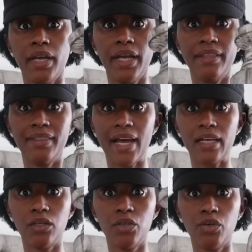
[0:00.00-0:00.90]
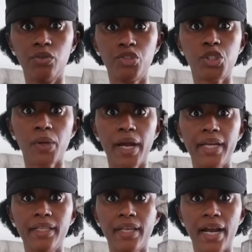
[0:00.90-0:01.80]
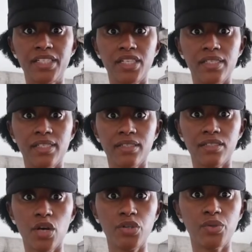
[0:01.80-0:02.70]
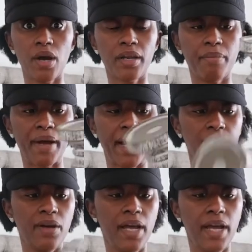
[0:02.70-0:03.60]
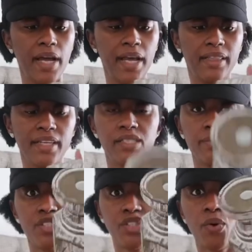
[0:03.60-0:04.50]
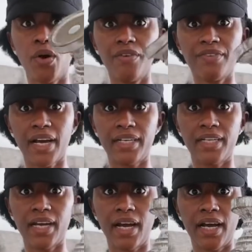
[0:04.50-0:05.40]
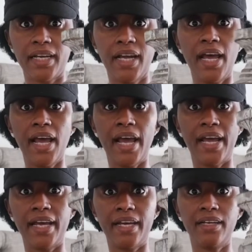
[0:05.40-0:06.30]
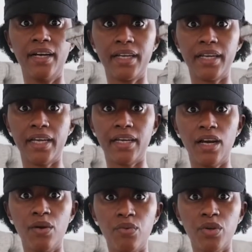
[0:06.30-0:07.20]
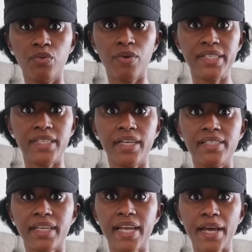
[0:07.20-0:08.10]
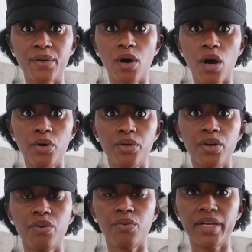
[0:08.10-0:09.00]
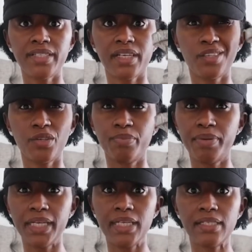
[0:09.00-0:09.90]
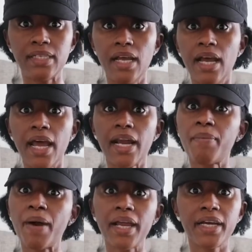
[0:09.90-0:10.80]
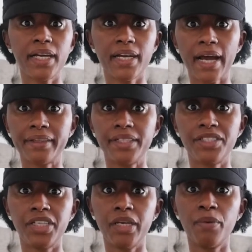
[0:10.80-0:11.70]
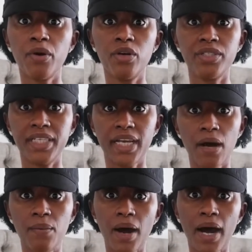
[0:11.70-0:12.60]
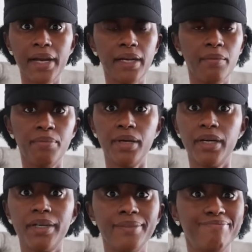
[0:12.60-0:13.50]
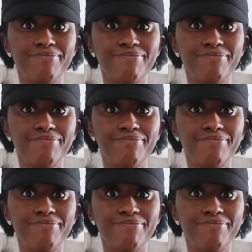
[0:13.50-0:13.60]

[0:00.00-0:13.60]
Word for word: in that little tray that I just told you all about and this was $12.99 and again a little rustic it's a candle holder rustic little piece and I probably could have got this cheaper or DIY'd it but